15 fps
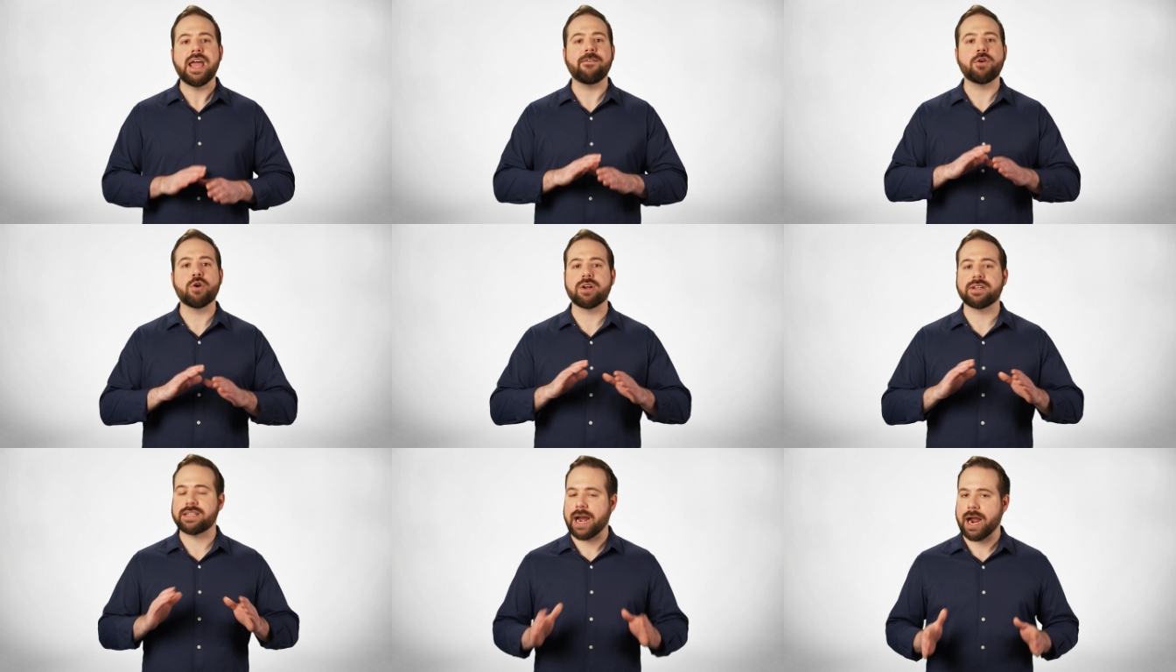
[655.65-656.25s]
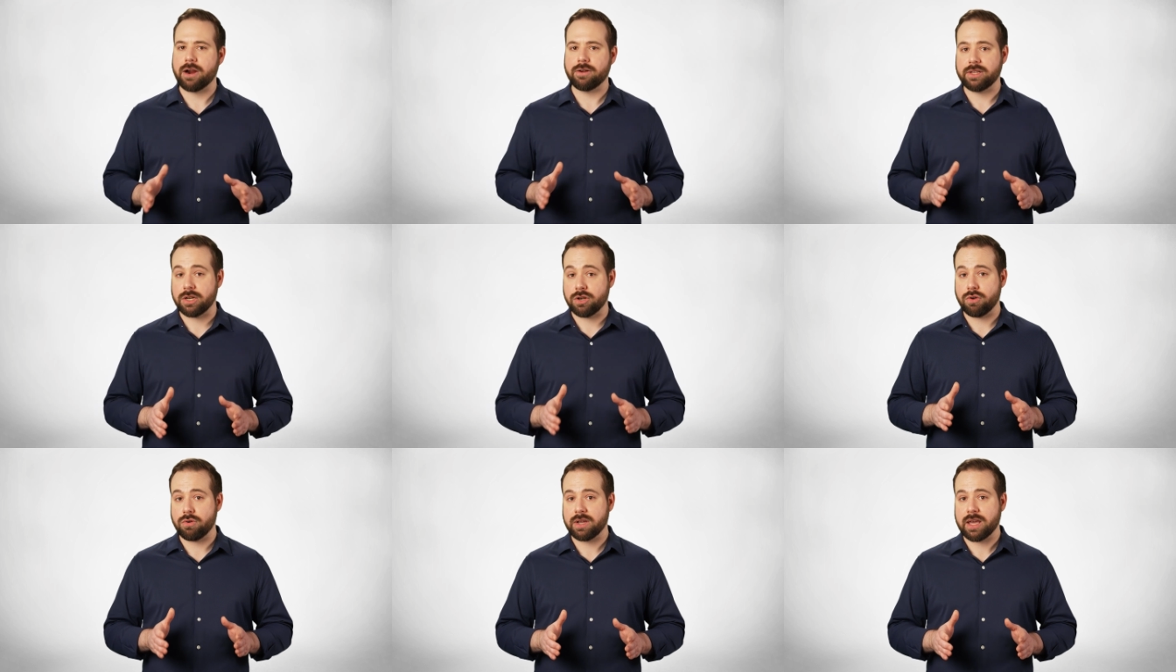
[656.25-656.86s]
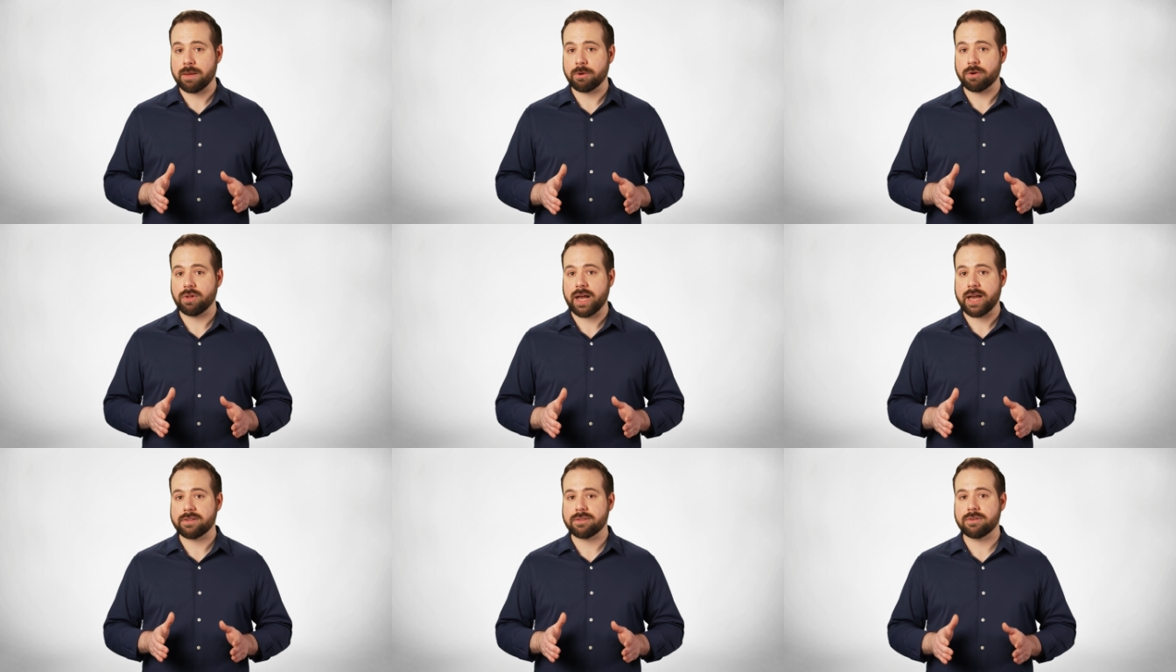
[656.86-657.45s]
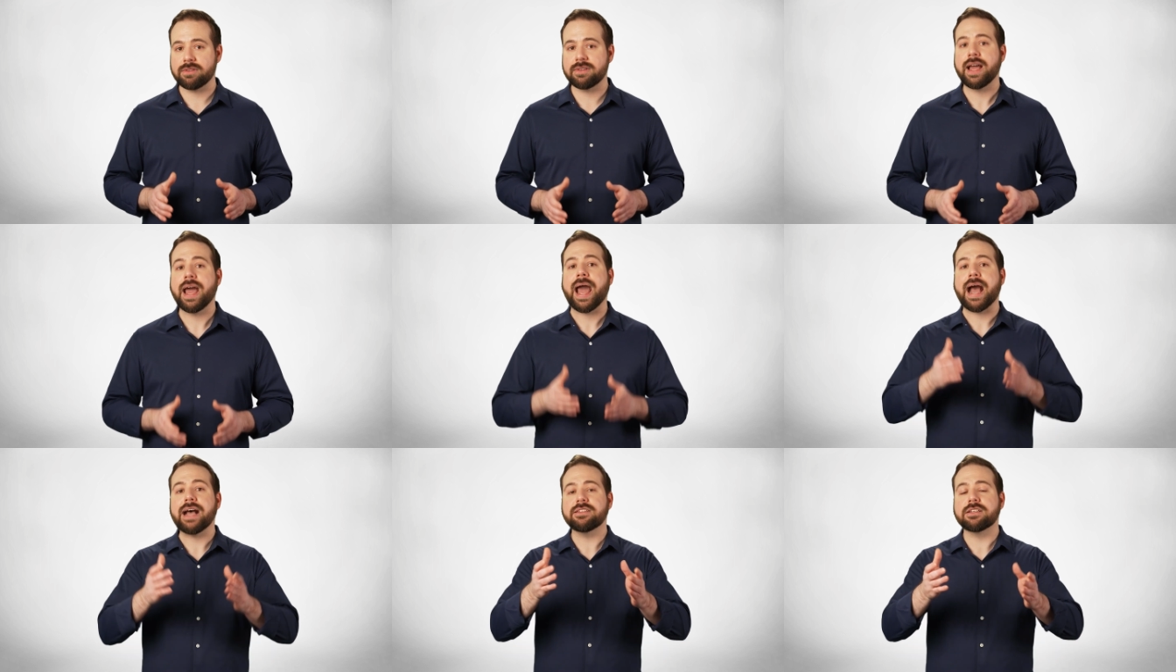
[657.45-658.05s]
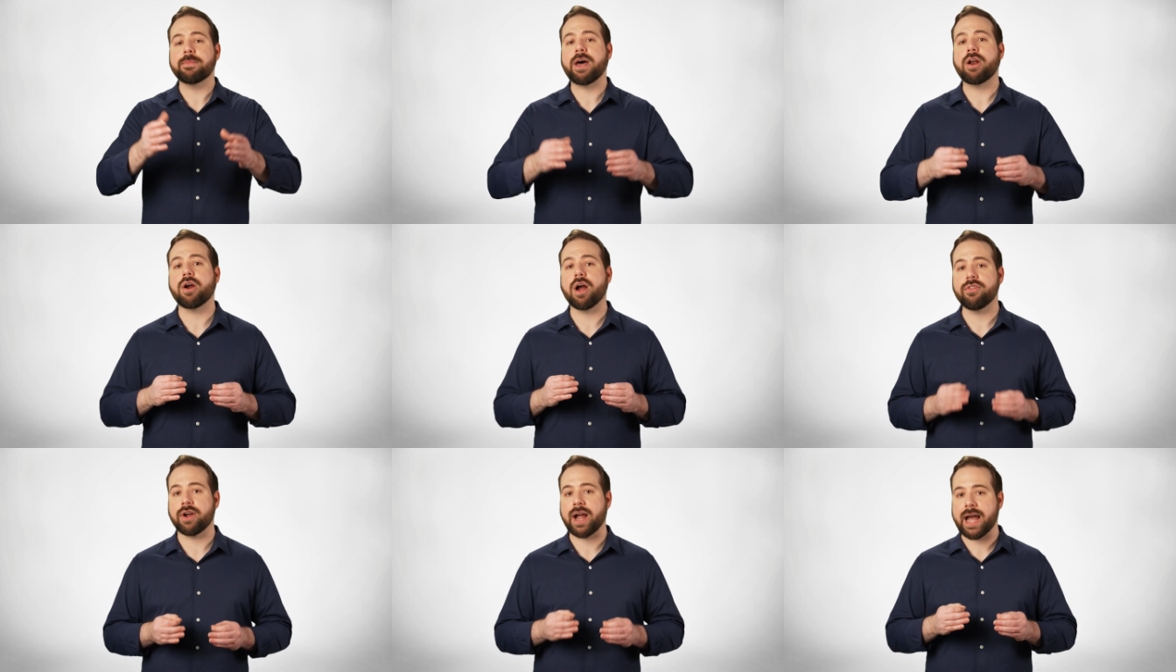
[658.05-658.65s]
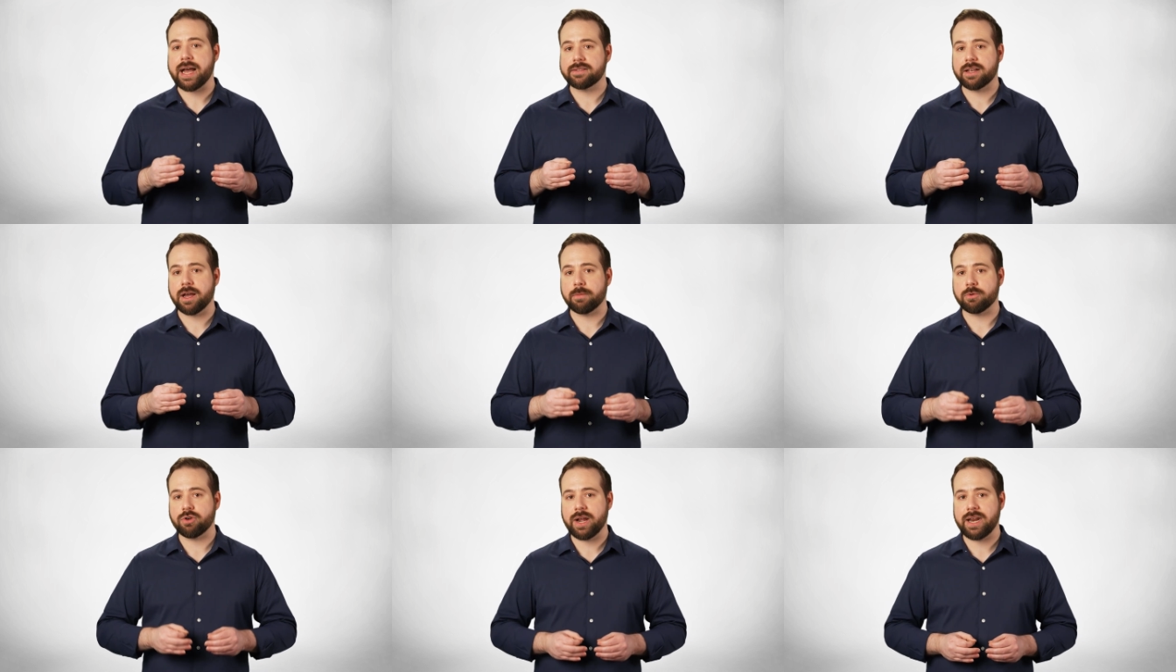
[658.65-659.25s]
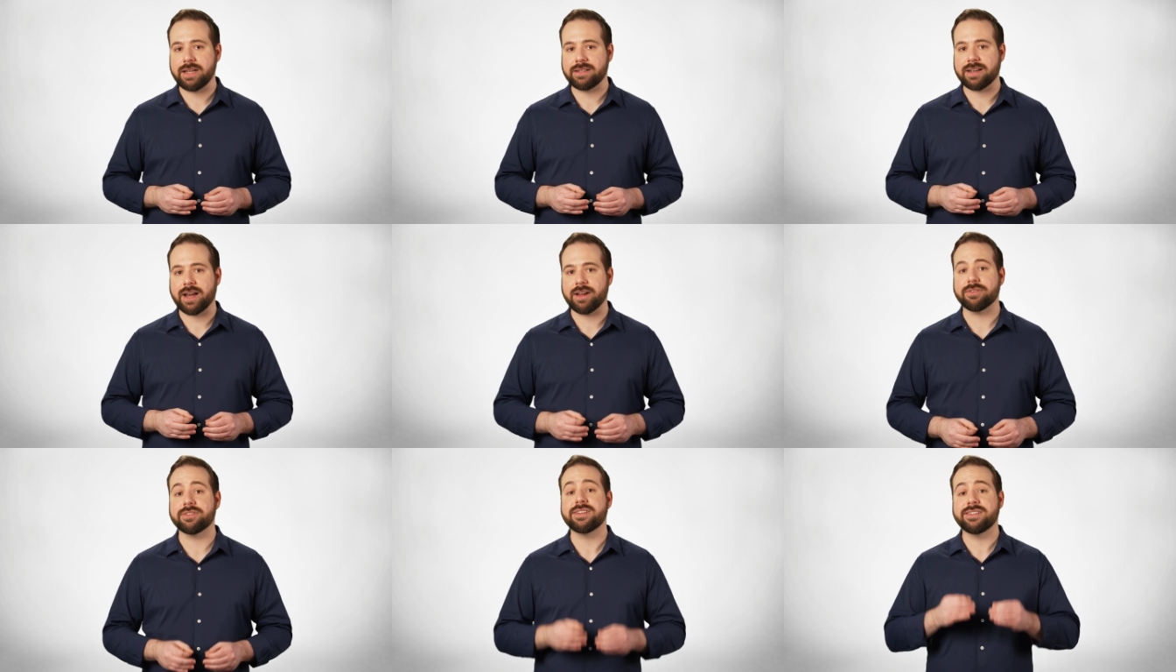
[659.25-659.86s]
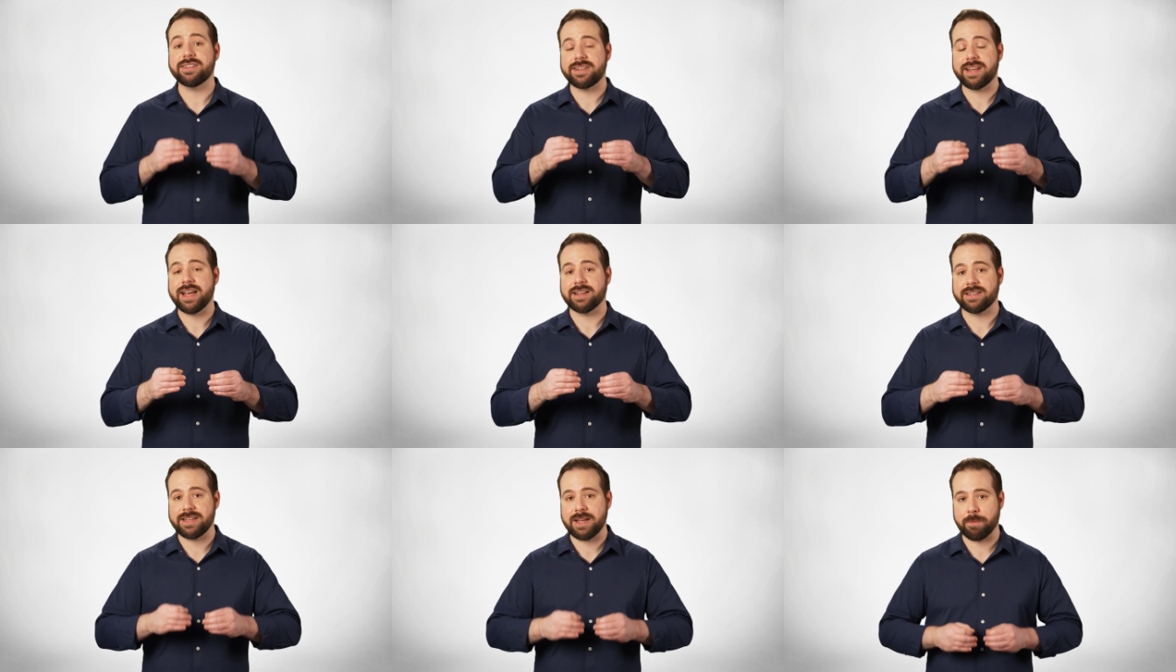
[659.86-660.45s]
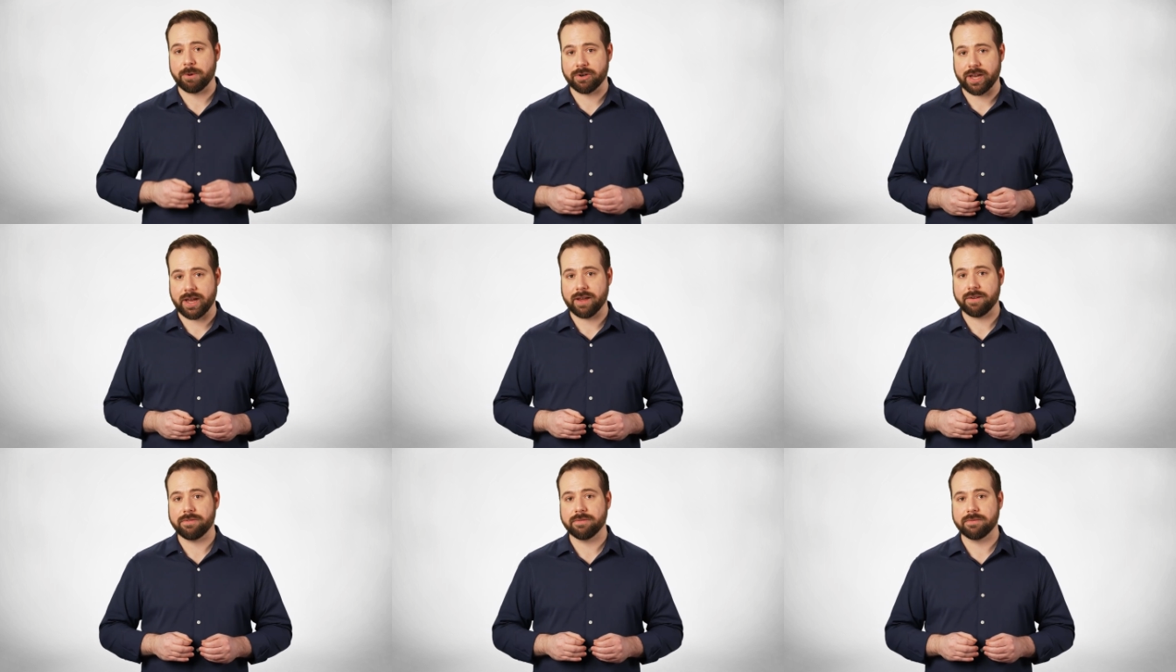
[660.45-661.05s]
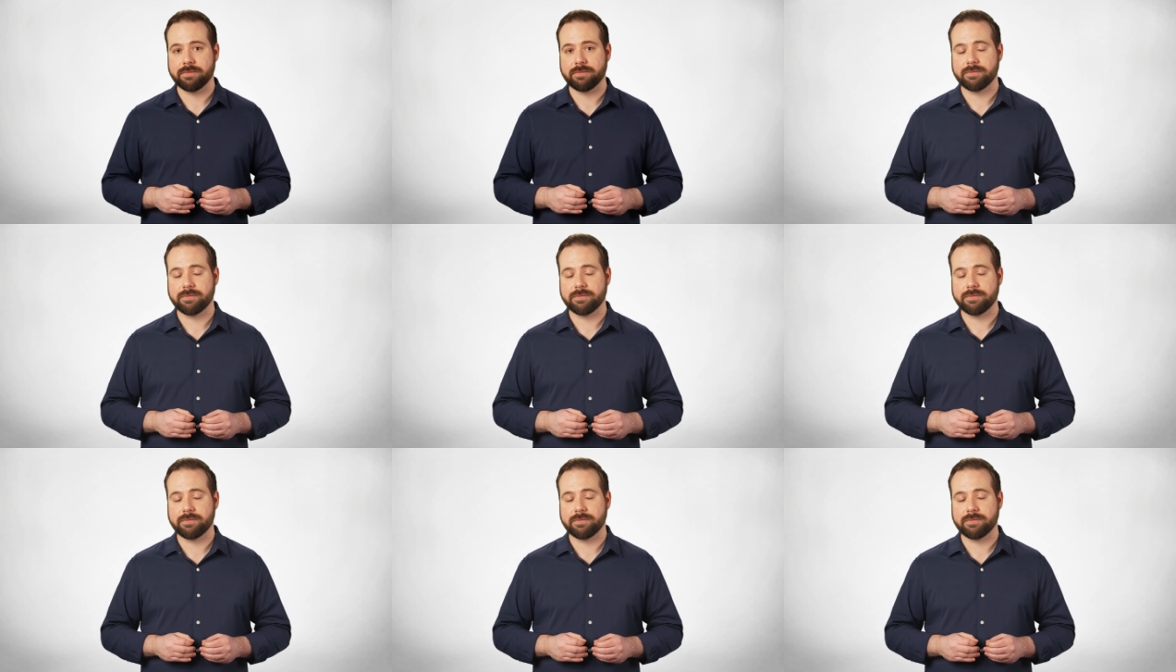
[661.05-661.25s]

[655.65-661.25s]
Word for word: If you're entirely new to chemical hazards, ask about our other HAZCOM training titles to take a deeper dive.